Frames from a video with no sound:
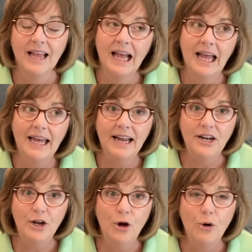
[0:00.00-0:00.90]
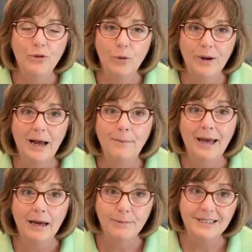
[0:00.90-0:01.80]
And I know that when I
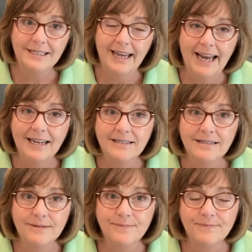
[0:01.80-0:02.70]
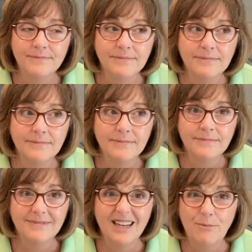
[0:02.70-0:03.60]
make mistakes
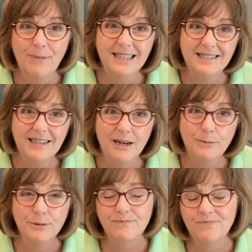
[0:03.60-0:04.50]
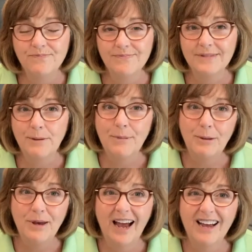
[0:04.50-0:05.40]
and mess up, and
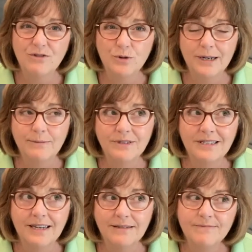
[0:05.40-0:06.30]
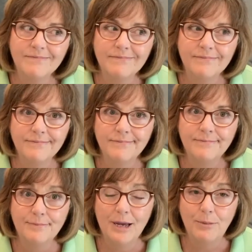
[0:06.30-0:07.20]
maybe I have dreams that
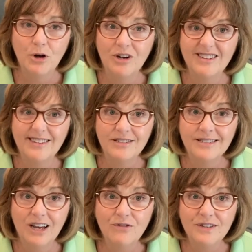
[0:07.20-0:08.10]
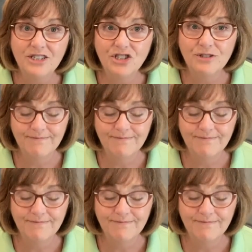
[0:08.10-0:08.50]
maybe are a little selfish,